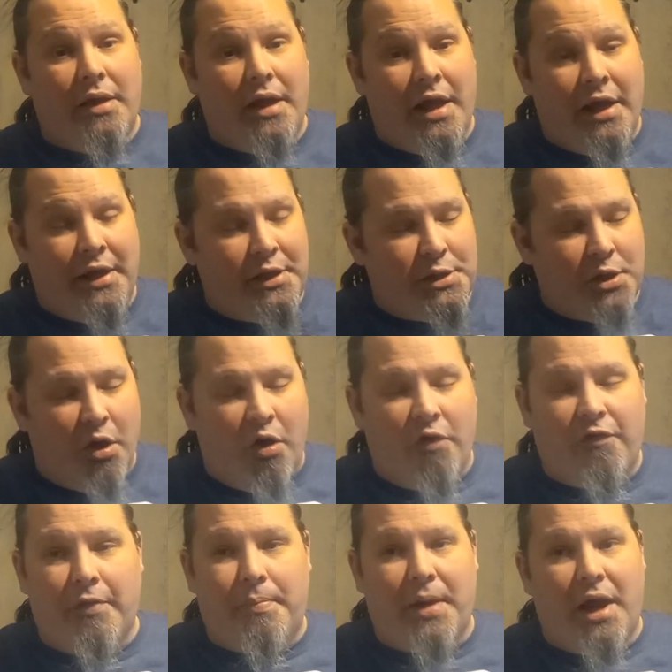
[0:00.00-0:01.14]
It is
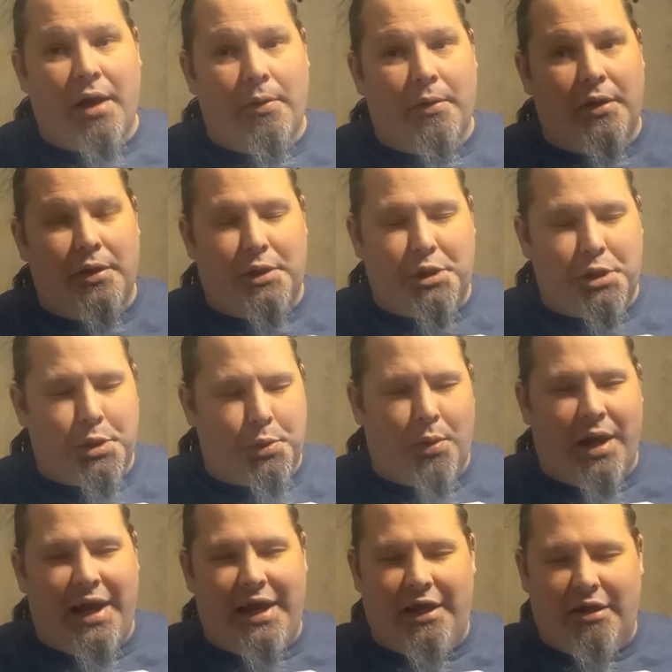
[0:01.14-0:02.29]
overpowered,
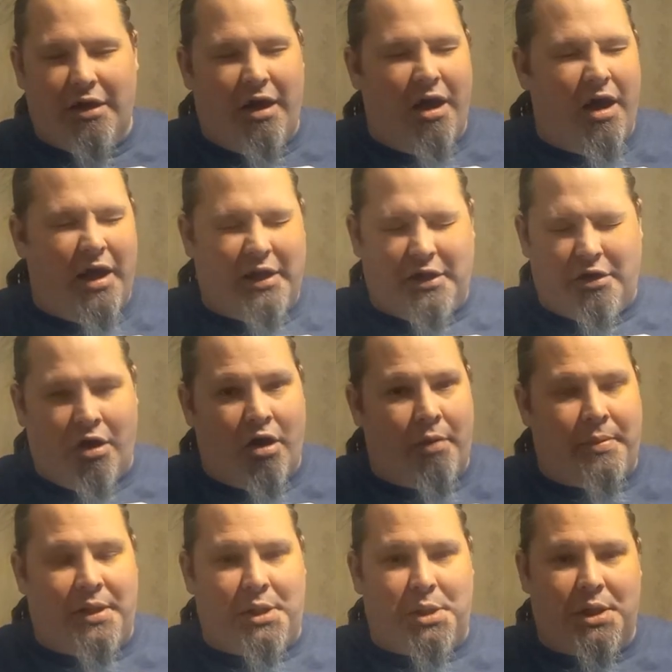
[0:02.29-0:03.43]
trite, hot
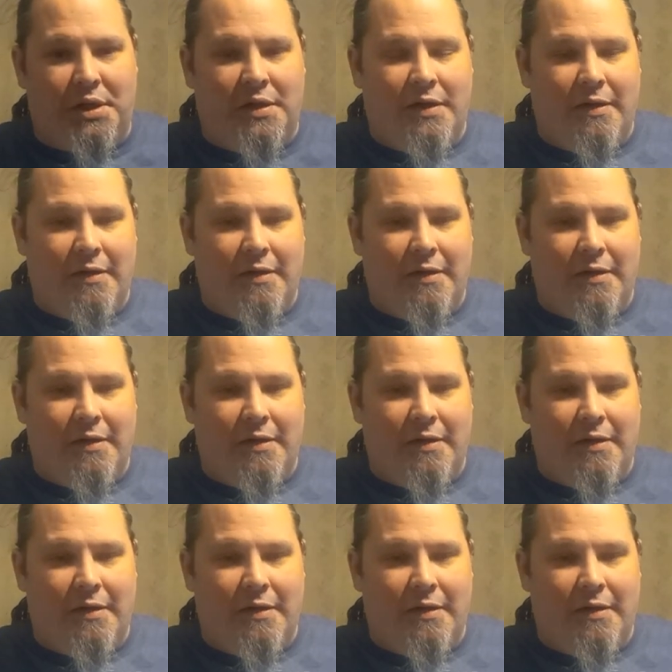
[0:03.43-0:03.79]
garbage.